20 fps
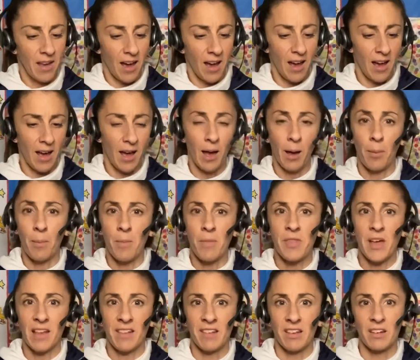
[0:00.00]

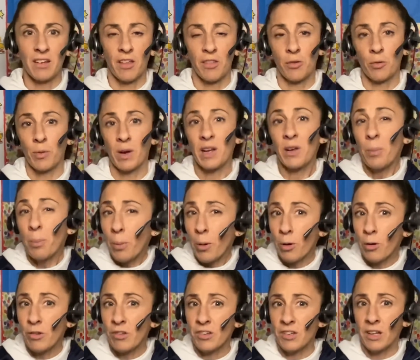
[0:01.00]
that's another way to
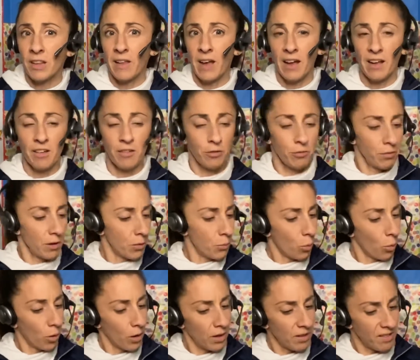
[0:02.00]
personalize the
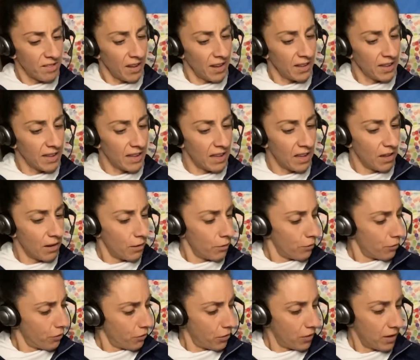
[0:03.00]
rewards and
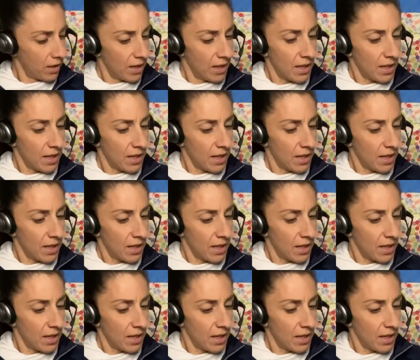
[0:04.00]
give